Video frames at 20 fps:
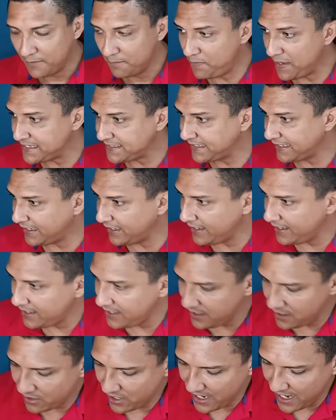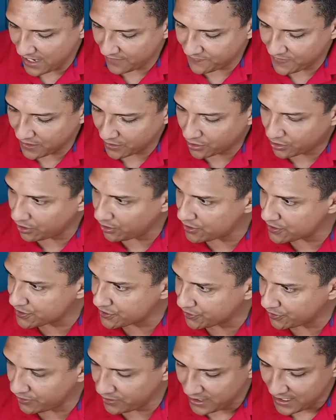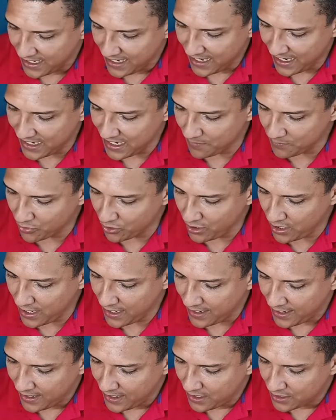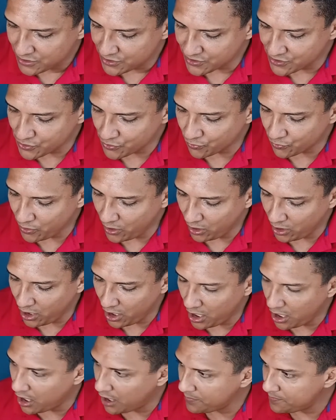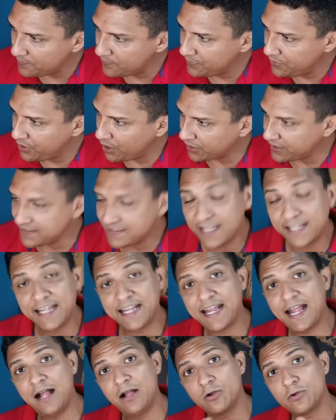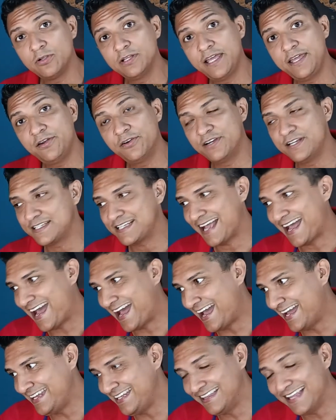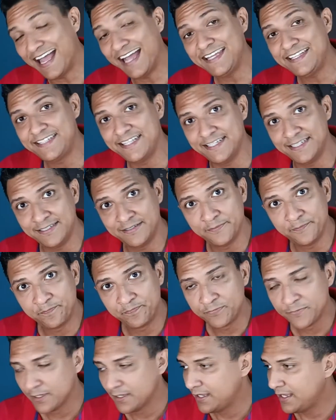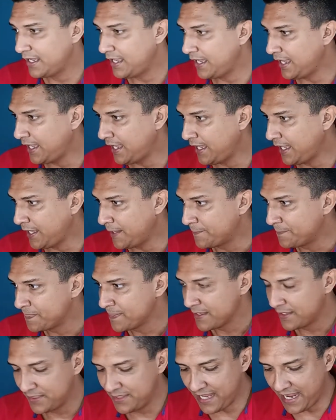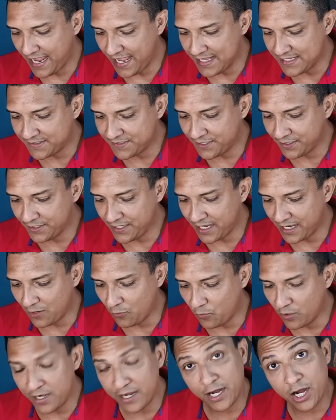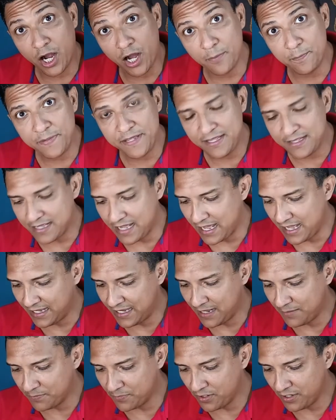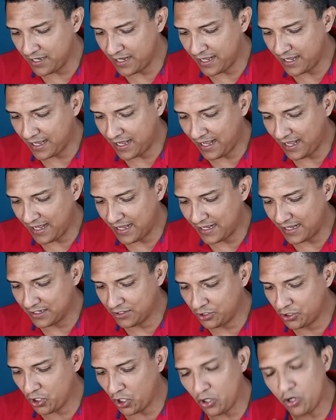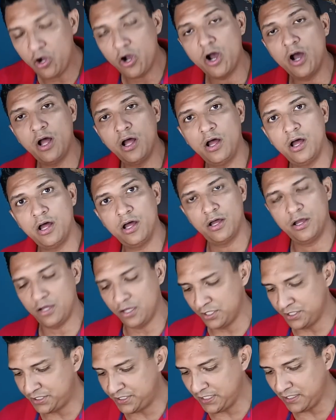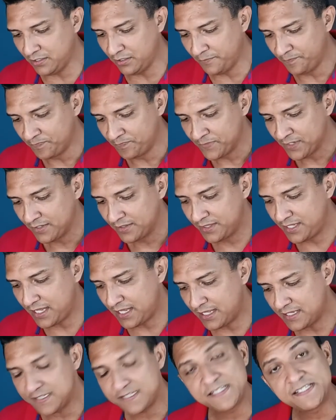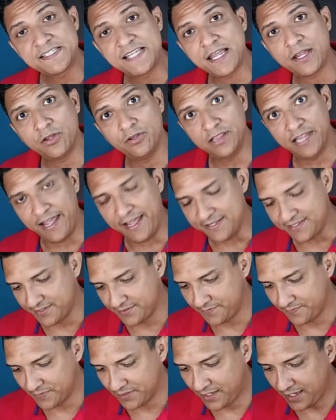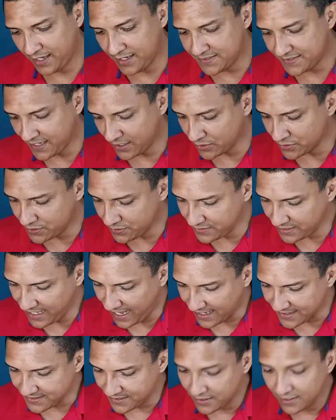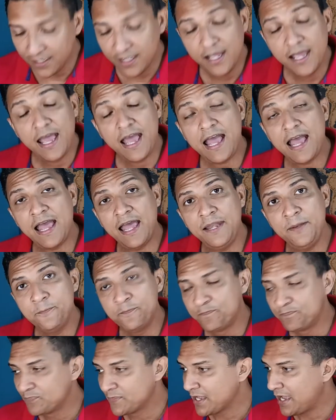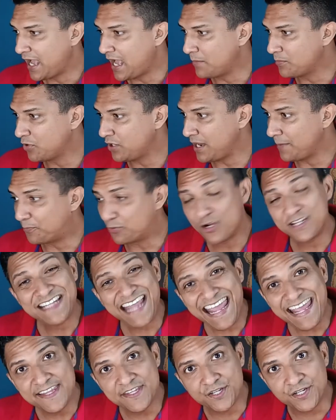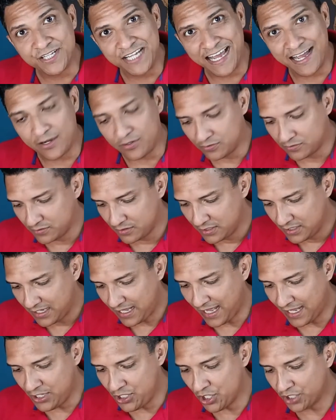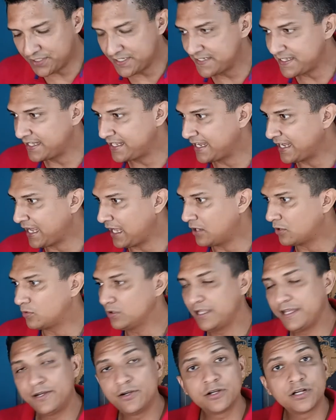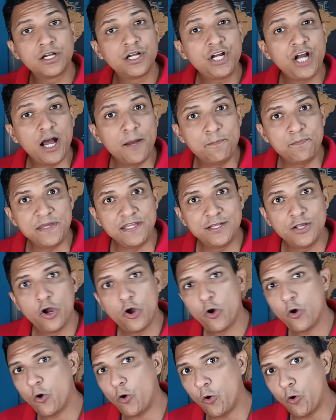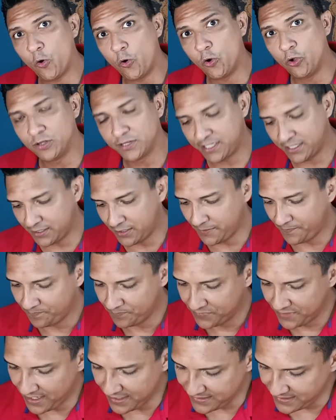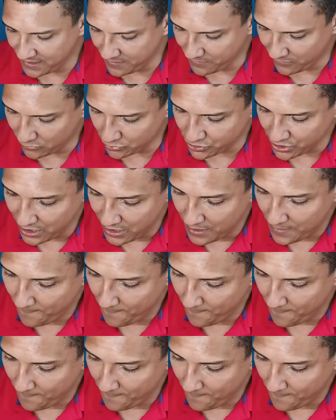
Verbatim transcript: Basically here I have the cursor and I'm going to scroll up, notice that the calculator is highlighting a, uh, the answer that I want to copy and I'm going to go until the second last, okay, second to the last. And I'm going to press enter now and notice that the calculator copied all the decimals.